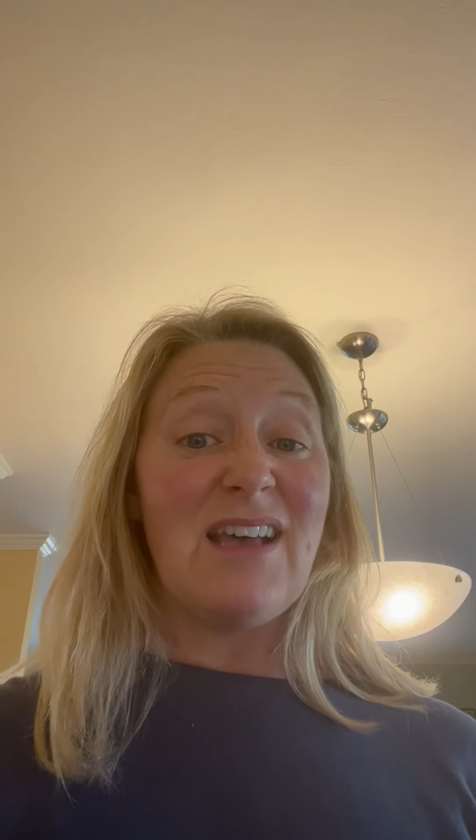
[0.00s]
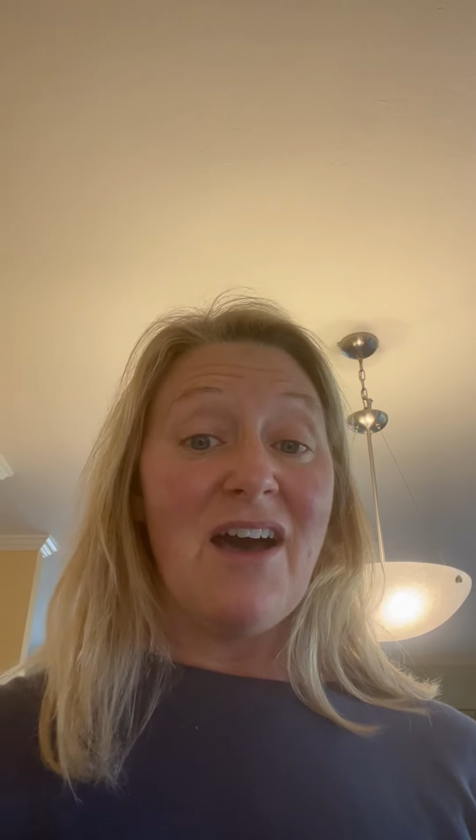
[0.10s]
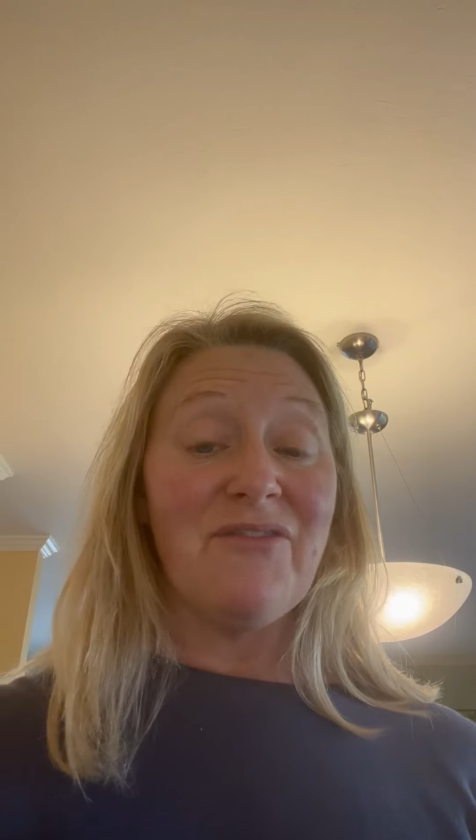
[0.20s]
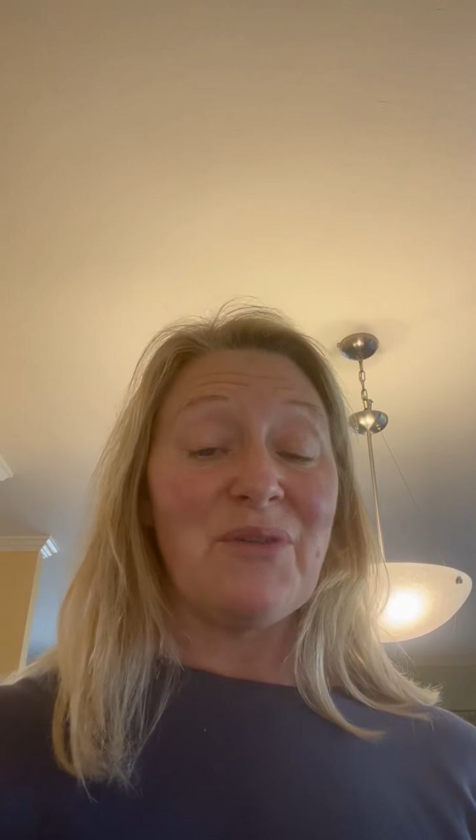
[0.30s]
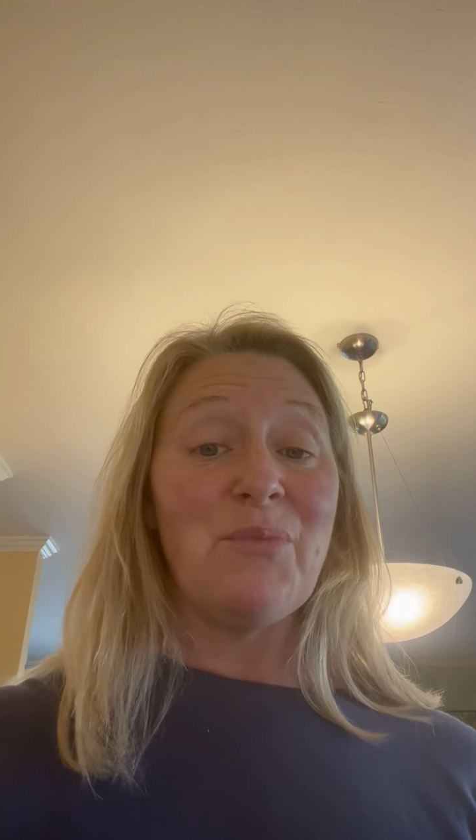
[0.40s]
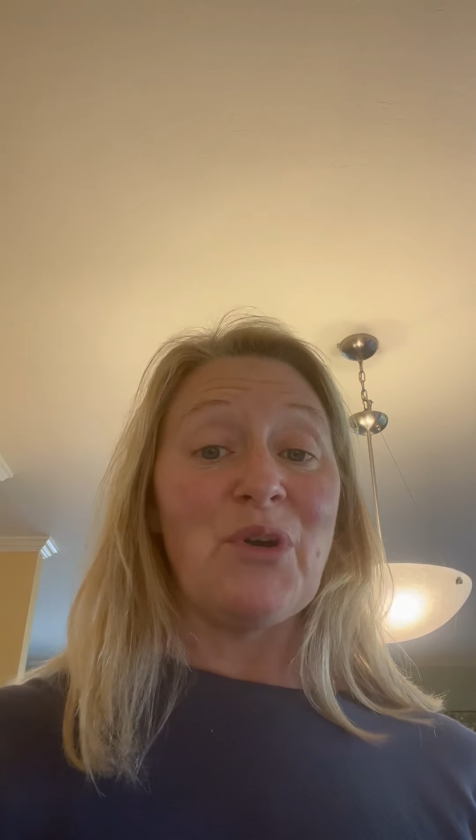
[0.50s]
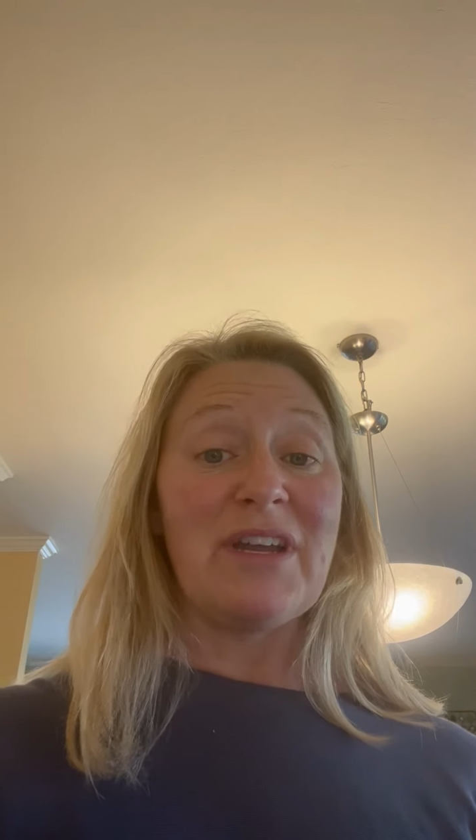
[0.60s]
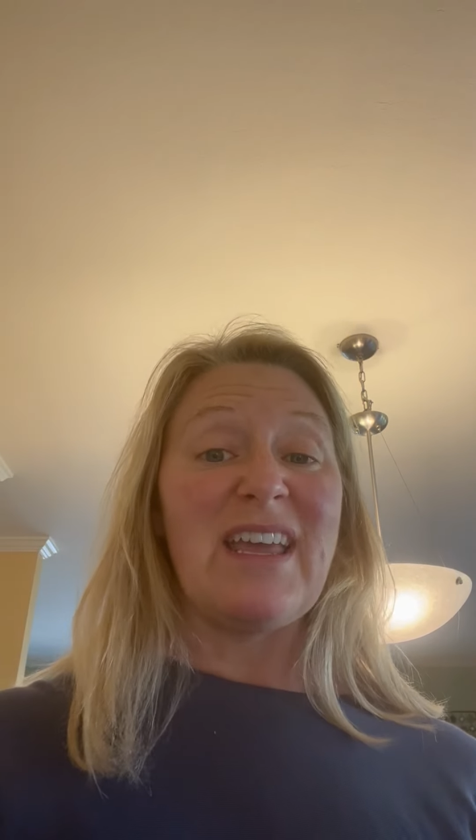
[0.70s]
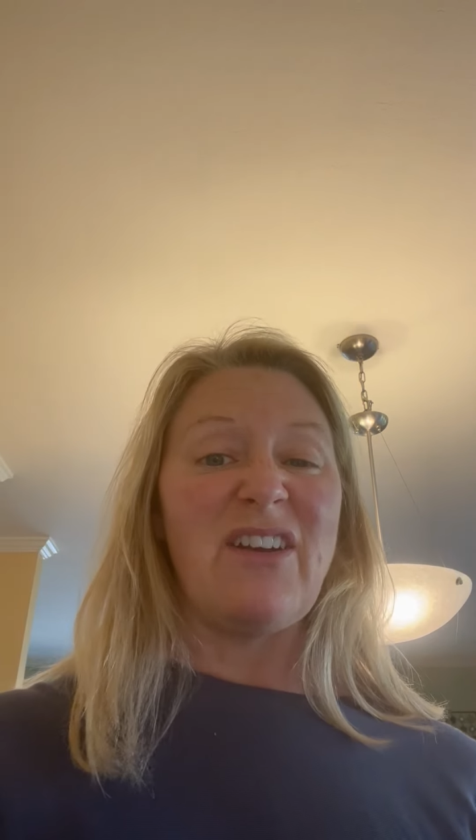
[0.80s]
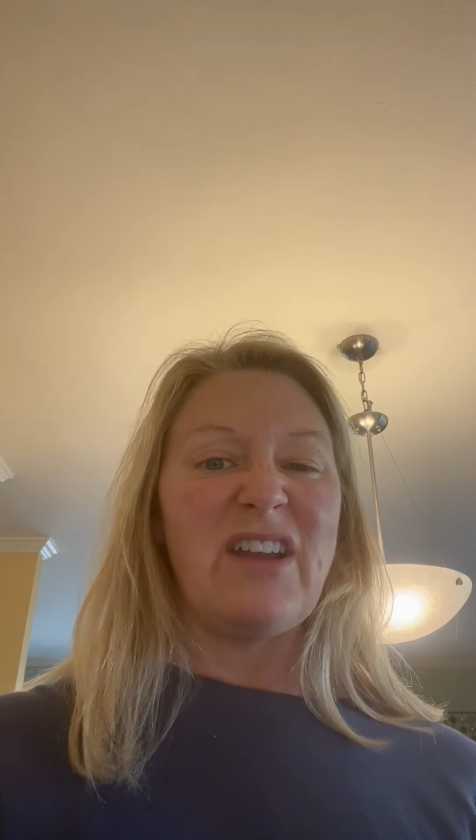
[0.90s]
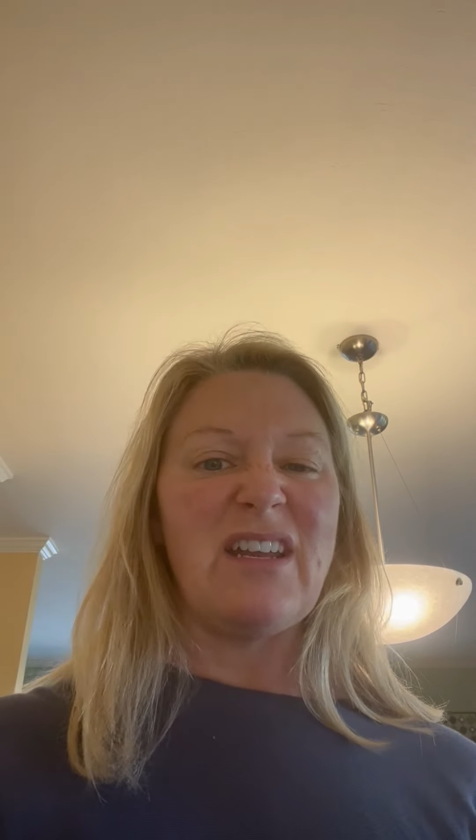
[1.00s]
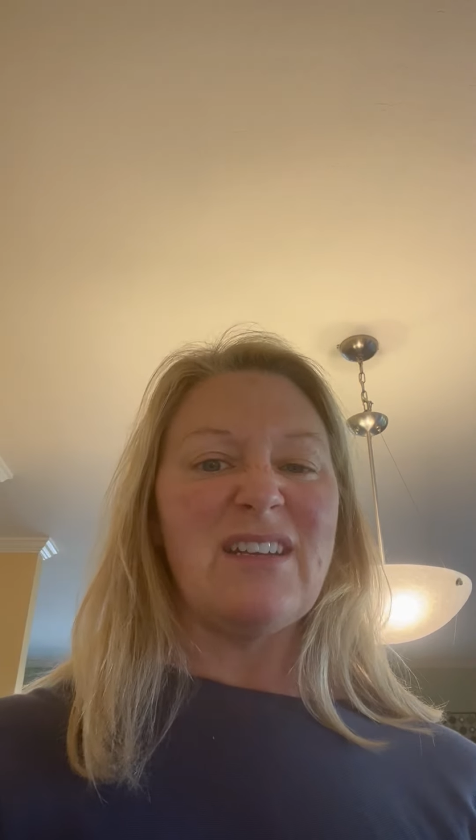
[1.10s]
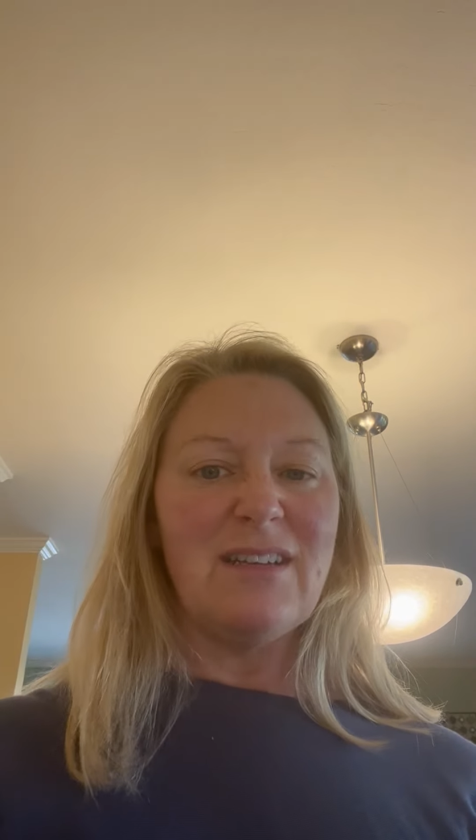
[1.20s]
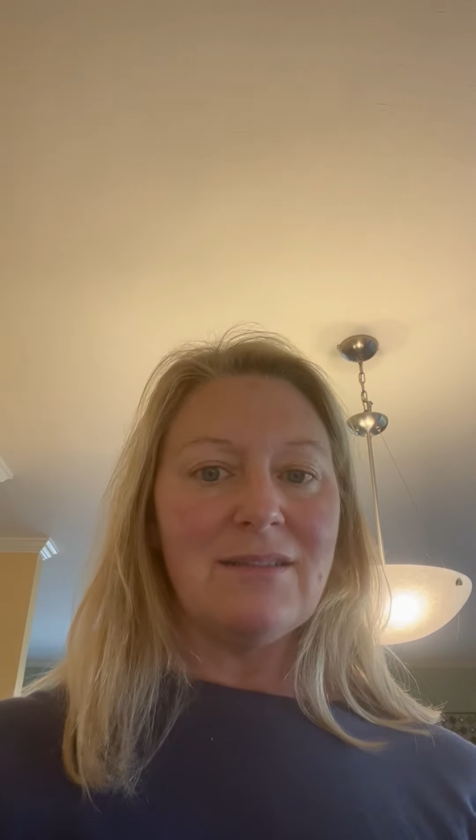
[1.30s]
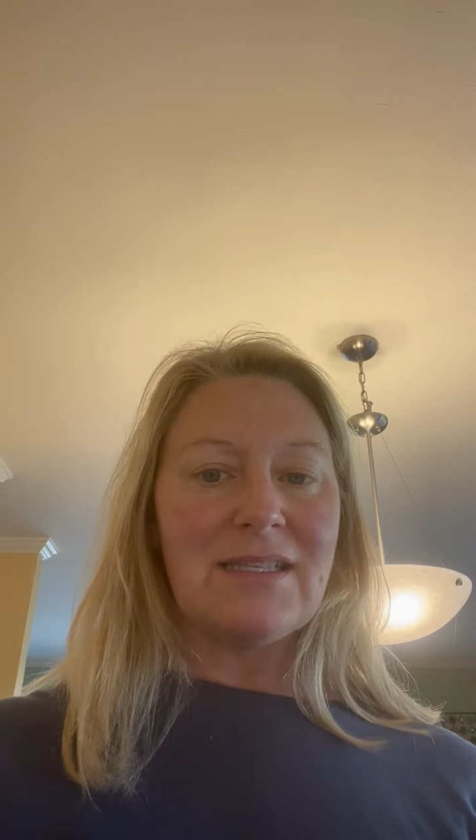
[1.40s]
offer more caring
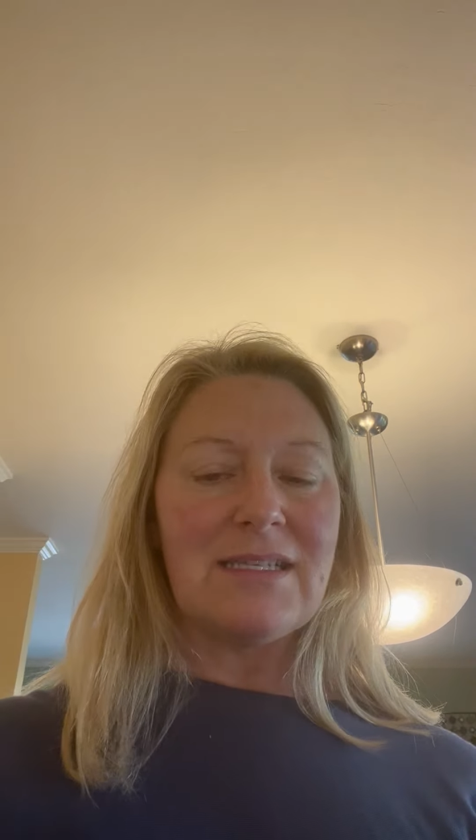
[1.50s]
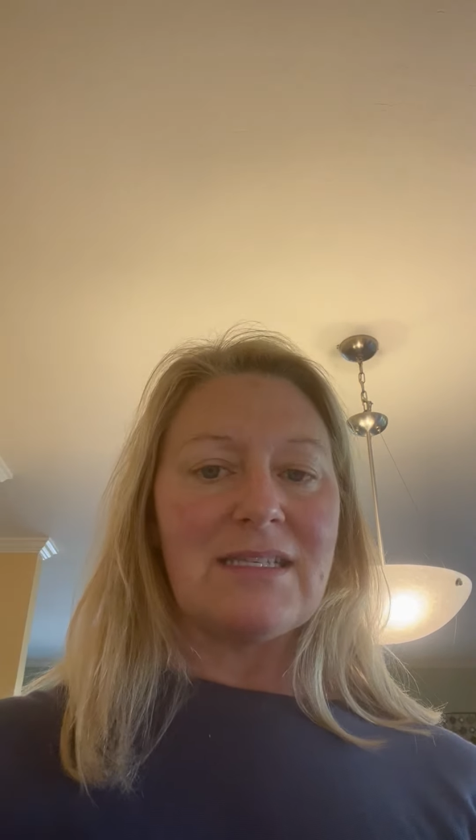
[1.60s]
adults